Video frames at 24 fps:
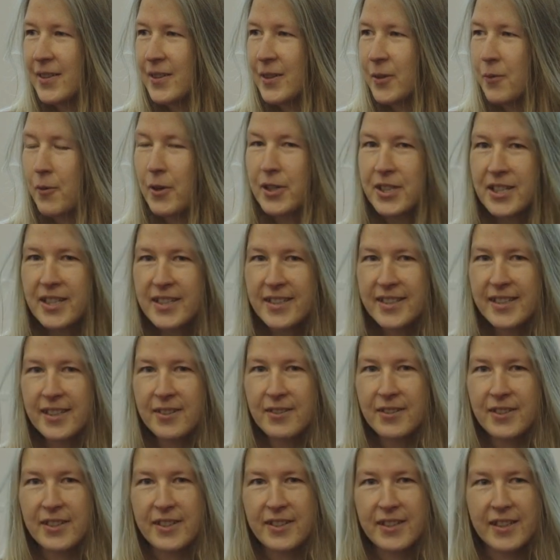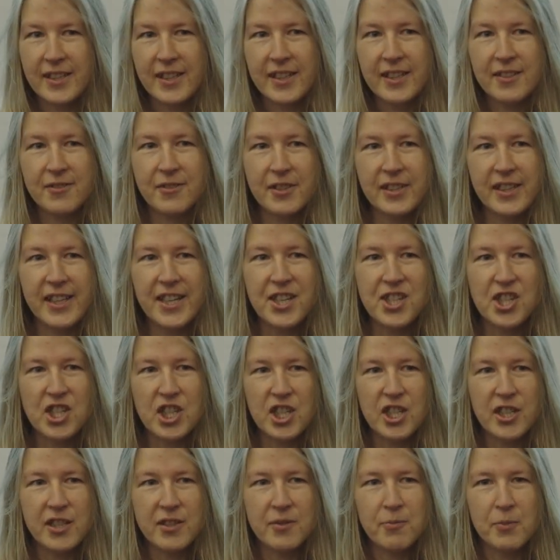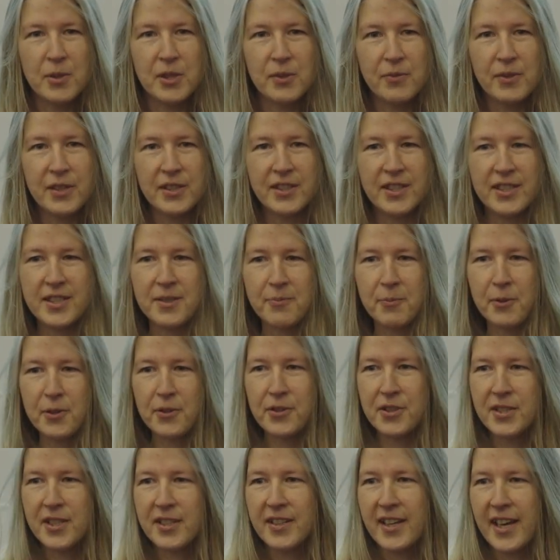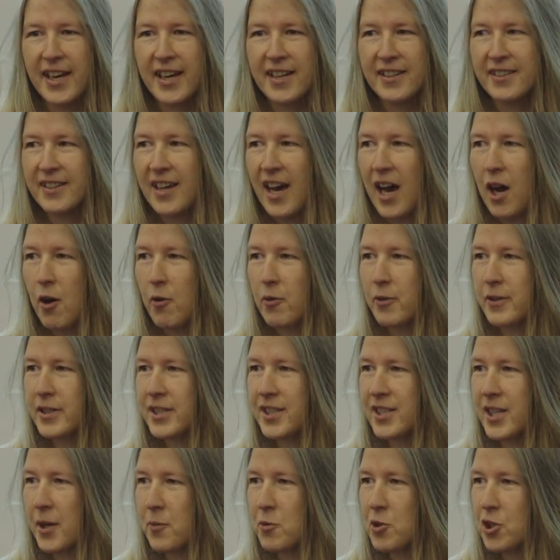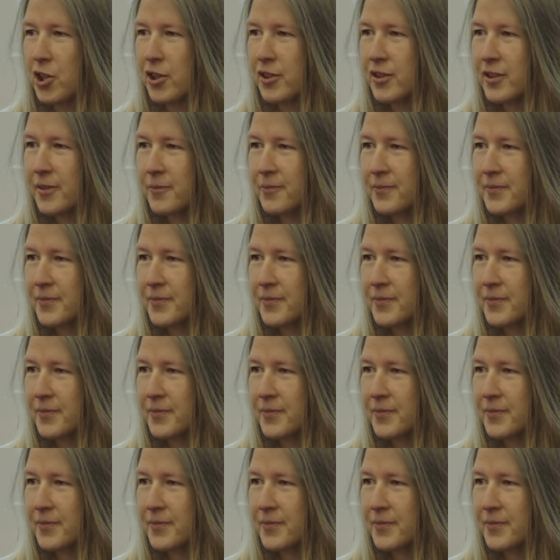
What is the relation between this person and our subject?